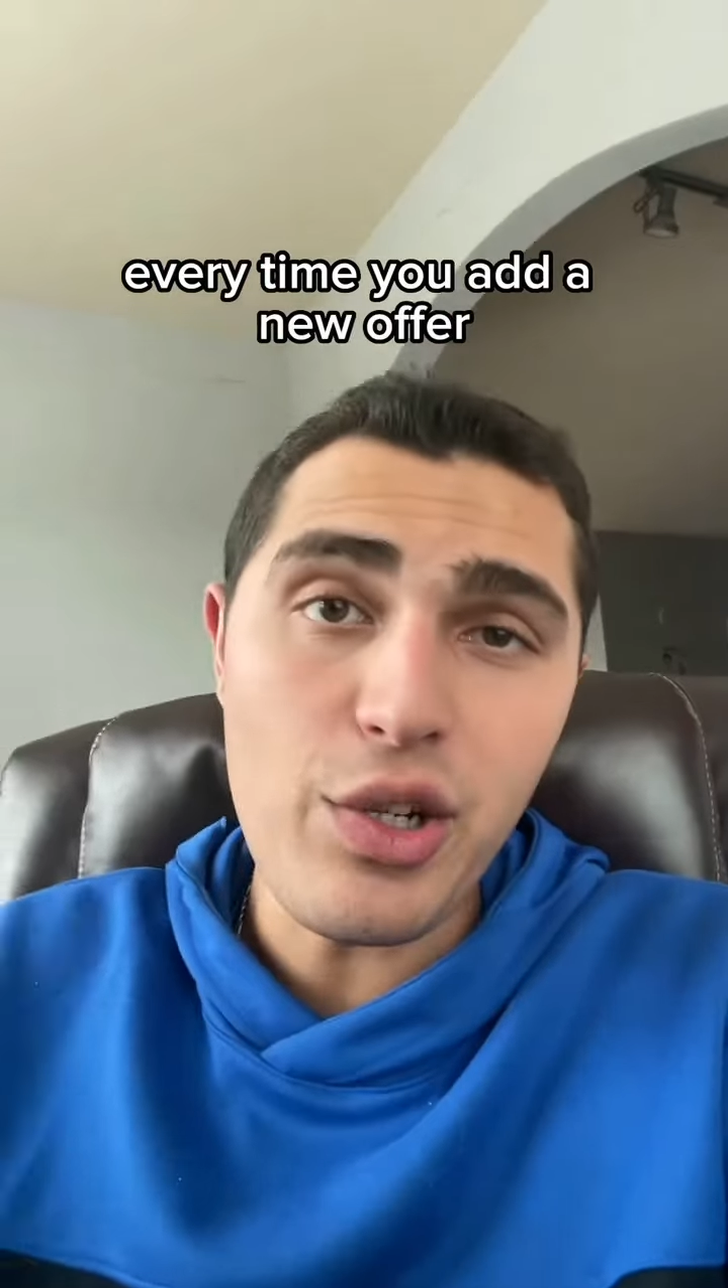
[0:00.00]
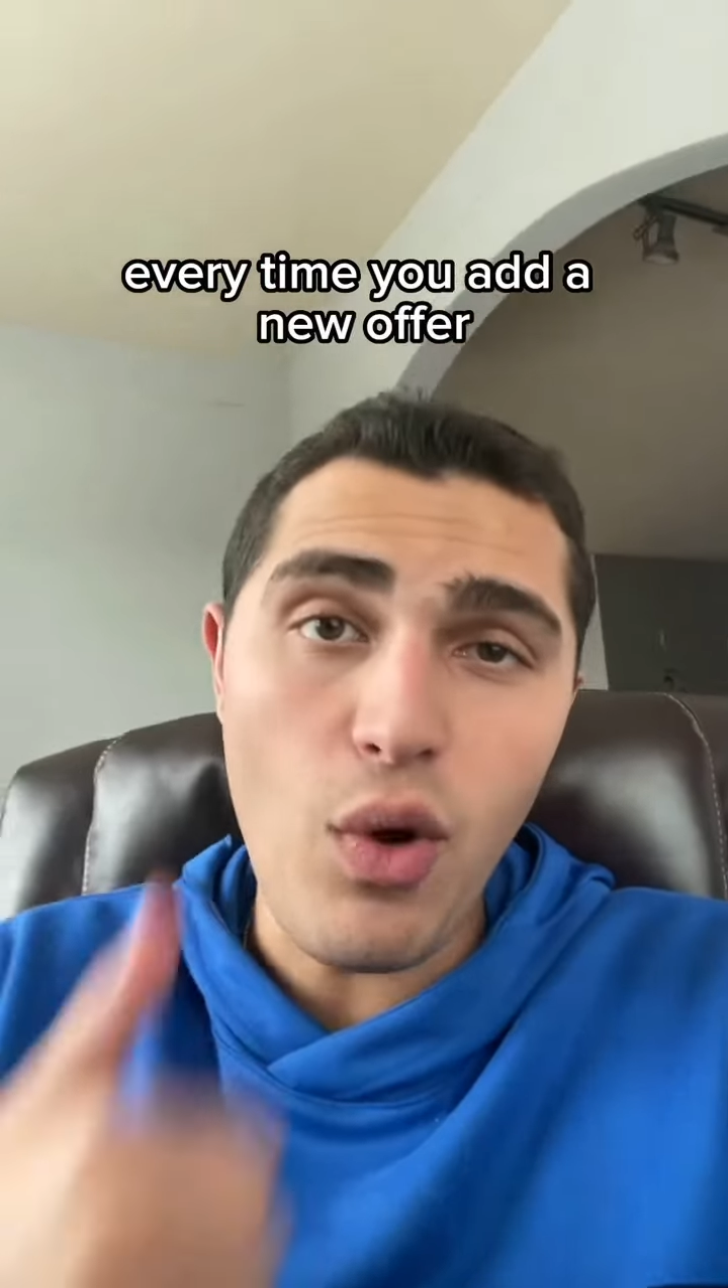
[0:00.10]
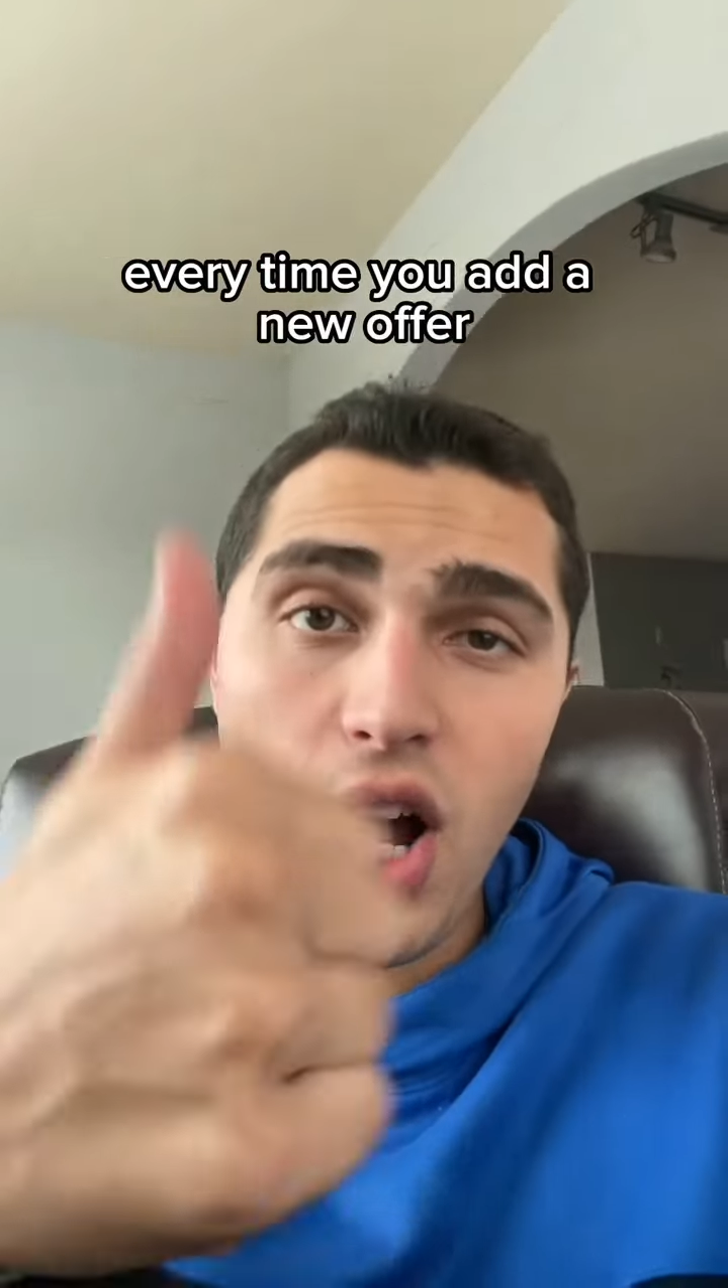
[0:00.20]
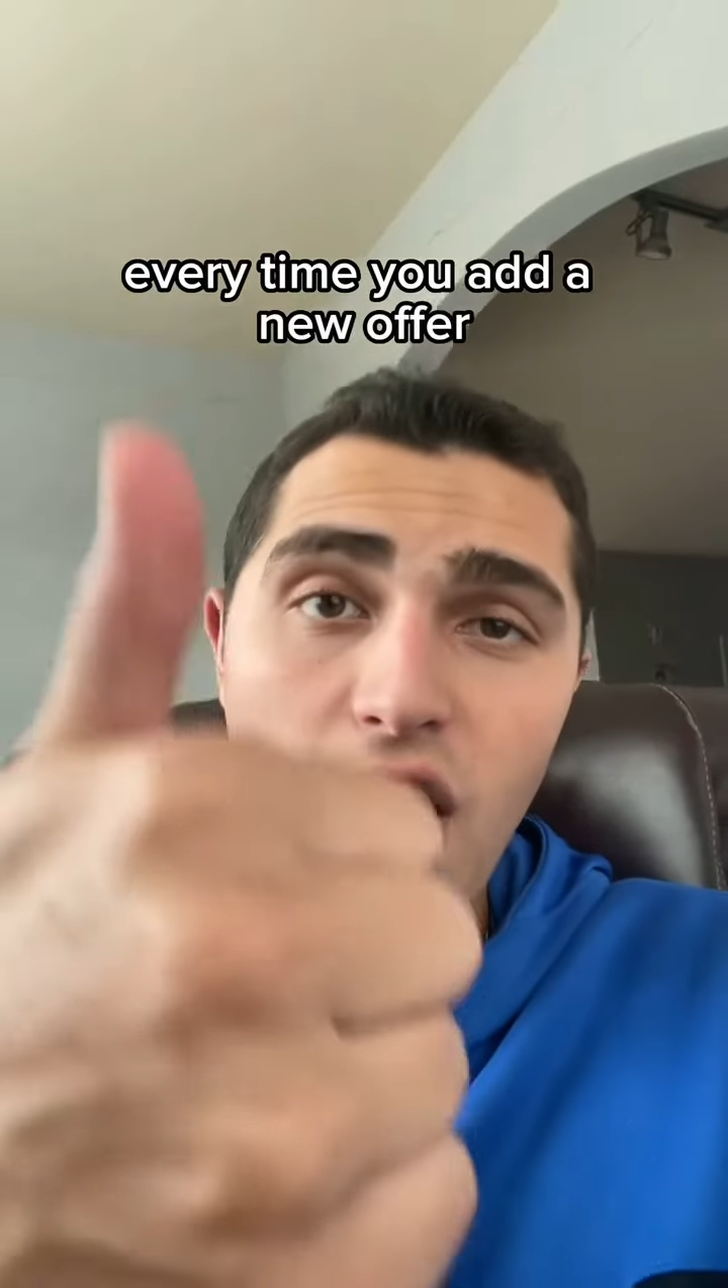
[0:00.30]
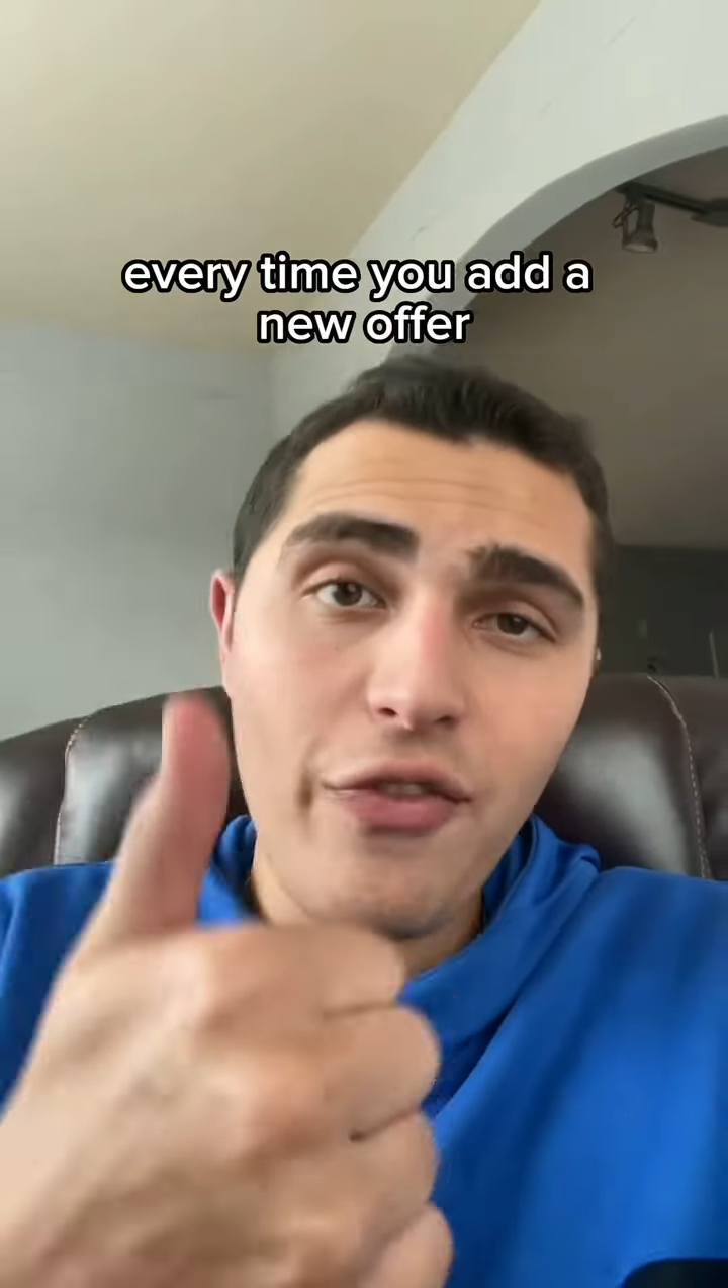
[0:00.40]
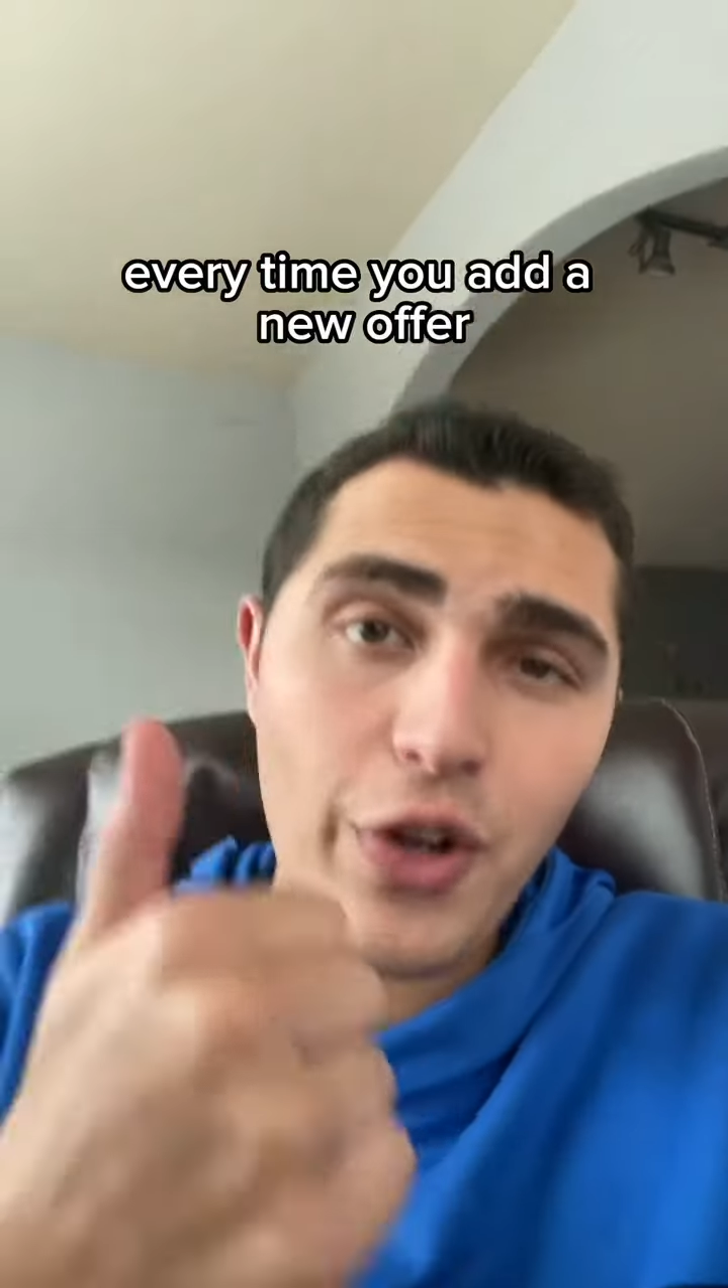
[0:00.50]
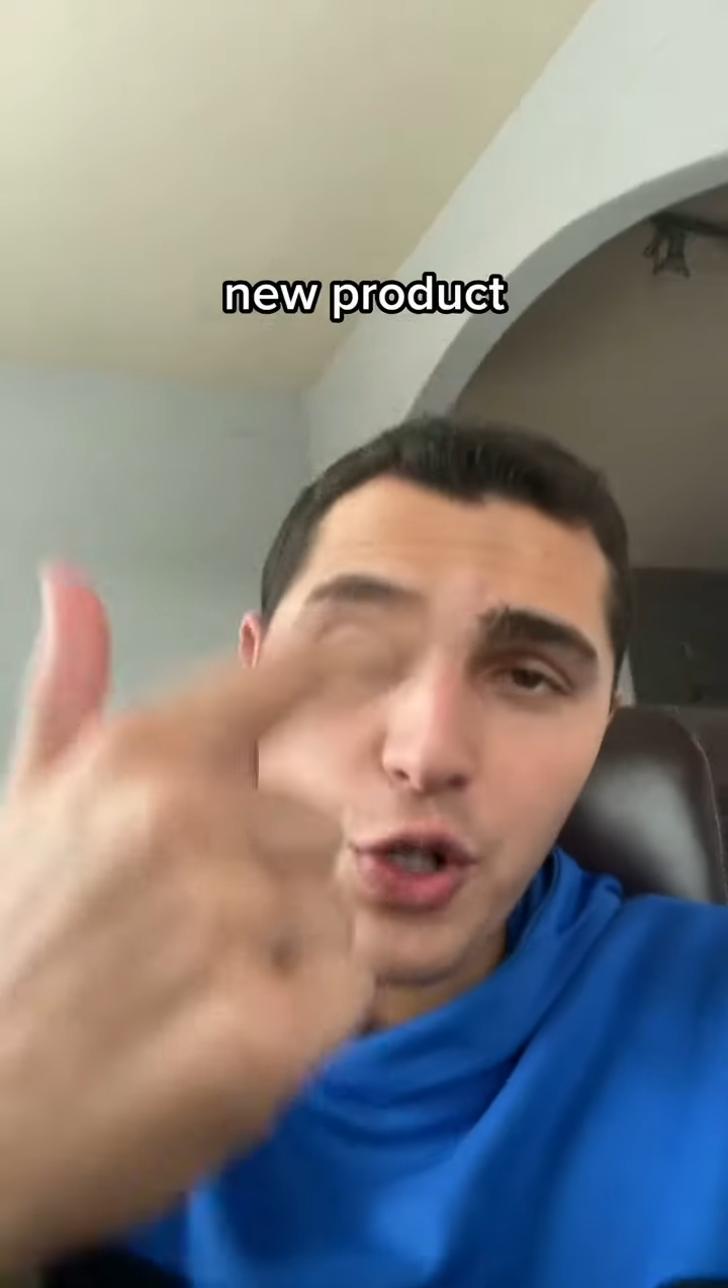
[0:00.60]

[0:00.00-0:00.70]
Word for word: new offer,